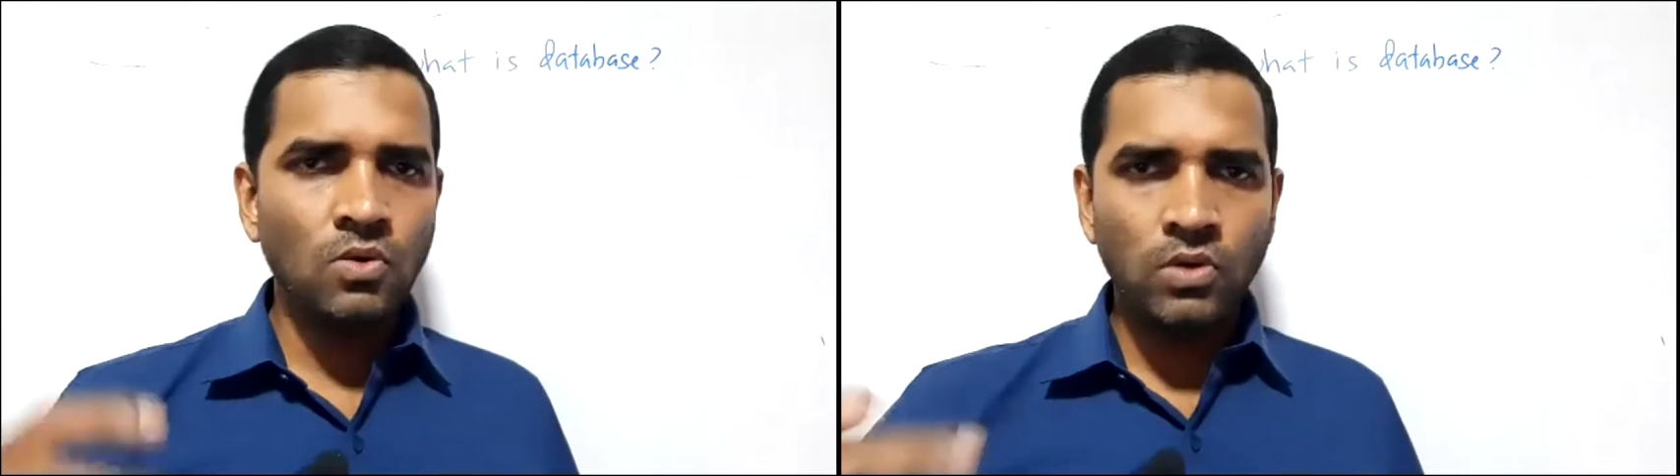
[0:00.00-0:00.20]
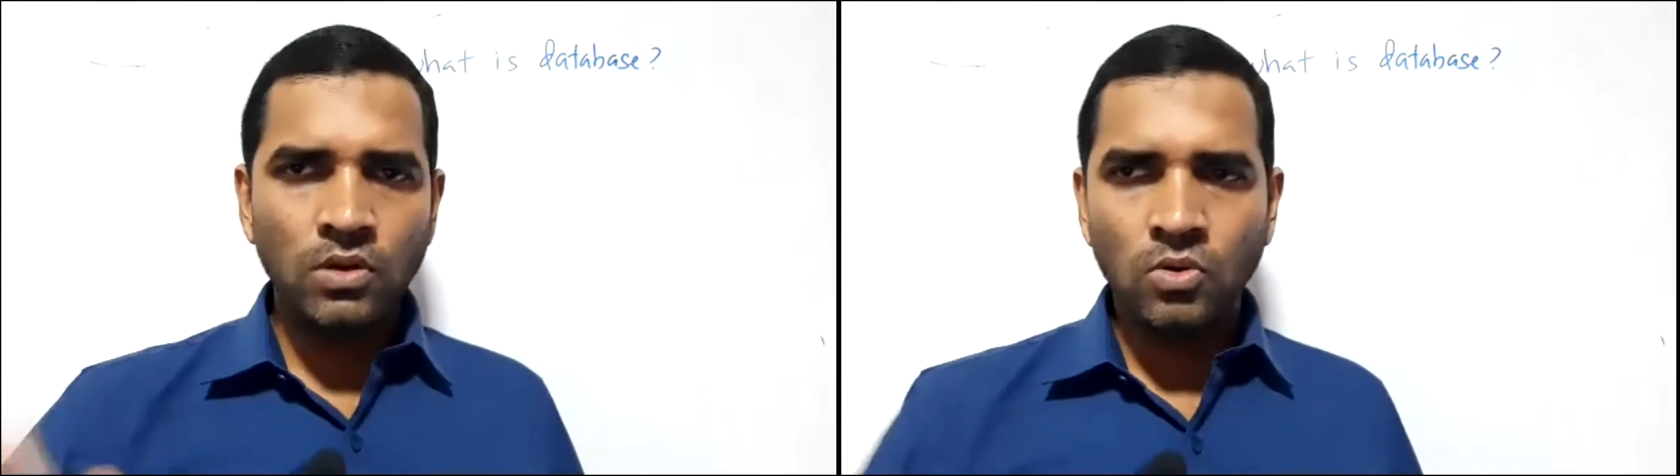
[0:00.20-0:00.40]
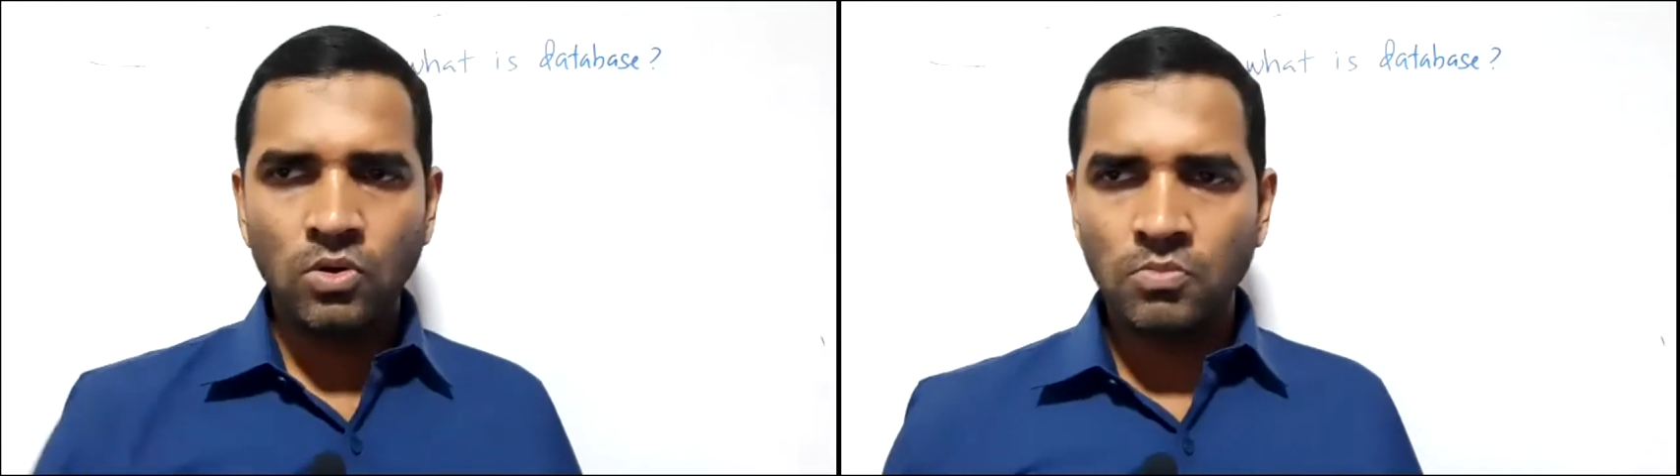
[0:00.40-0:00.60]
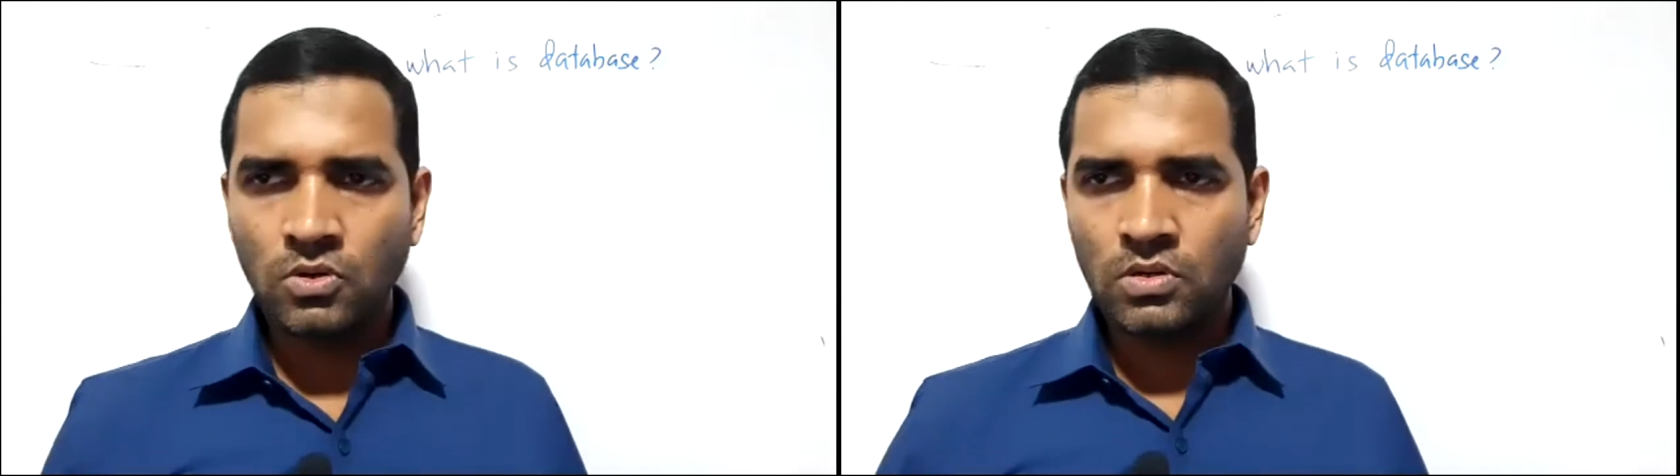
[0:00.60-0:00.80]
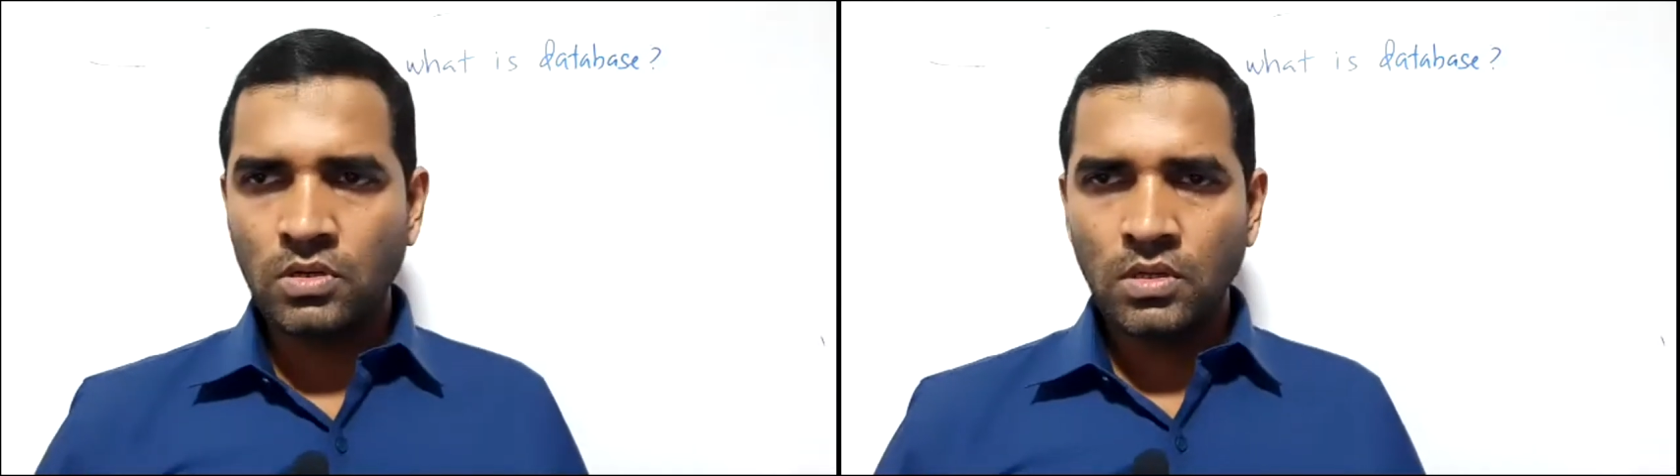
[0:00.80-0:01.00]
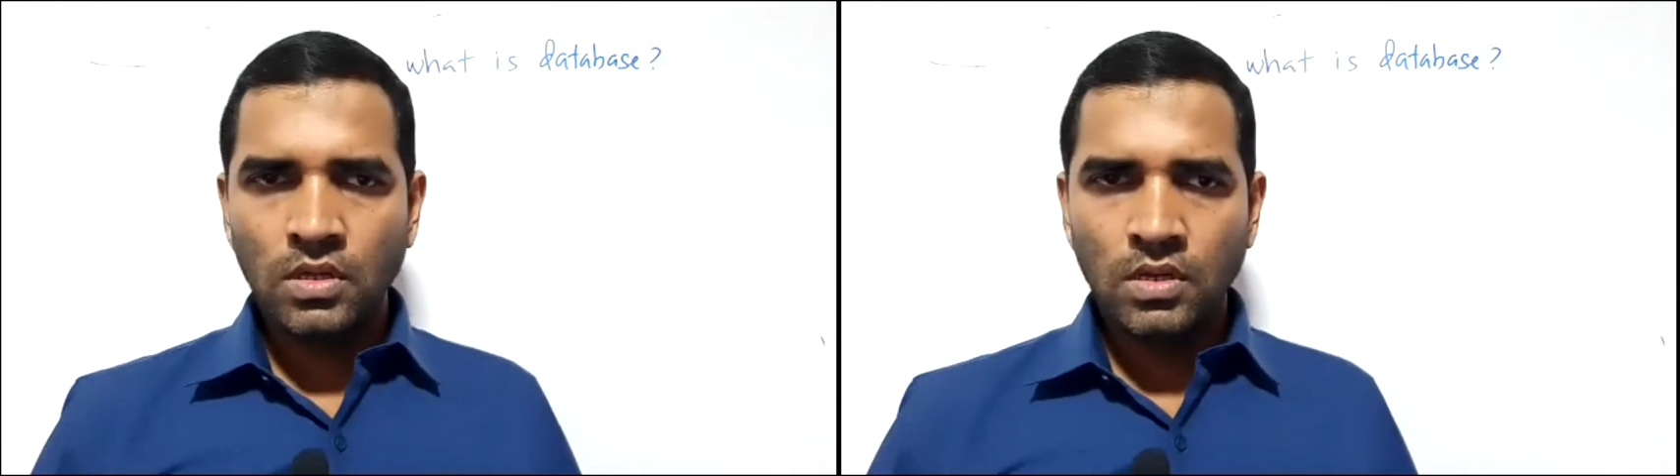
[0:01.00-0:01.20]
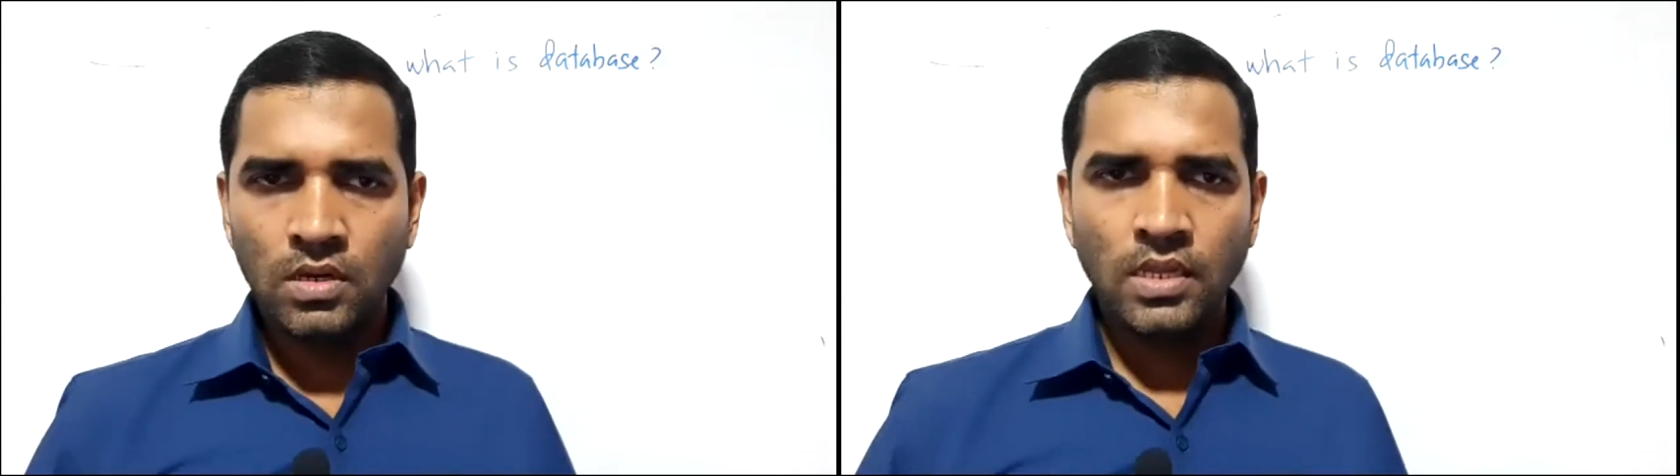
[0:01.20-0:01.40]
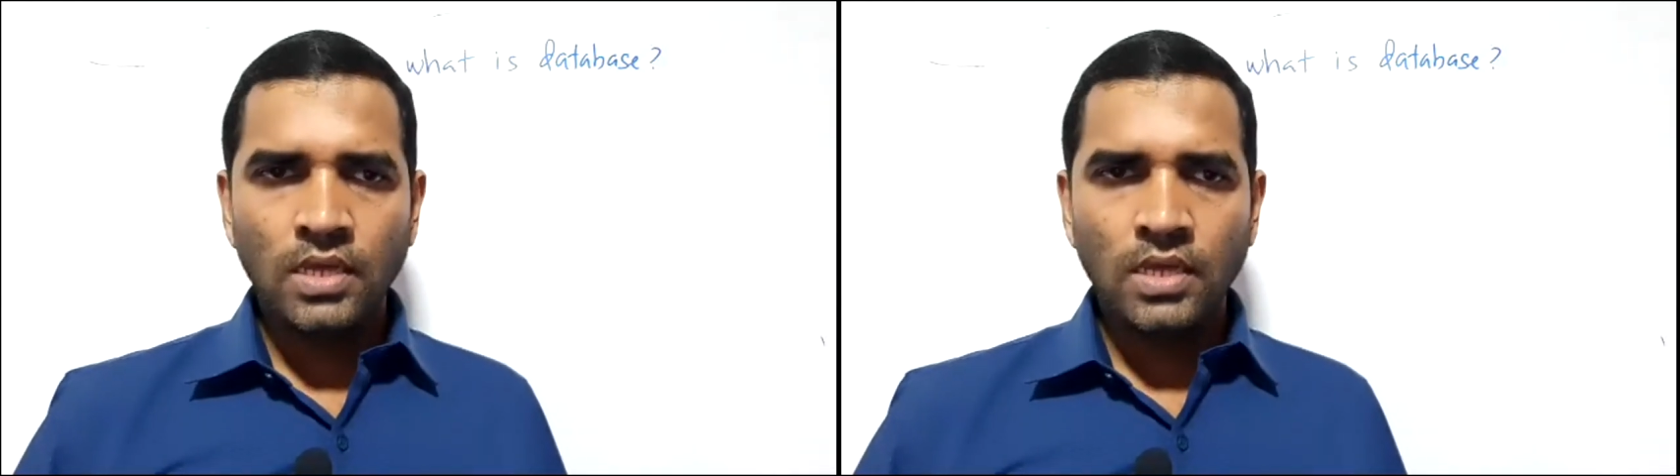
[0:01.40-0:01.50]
on a notebook, right?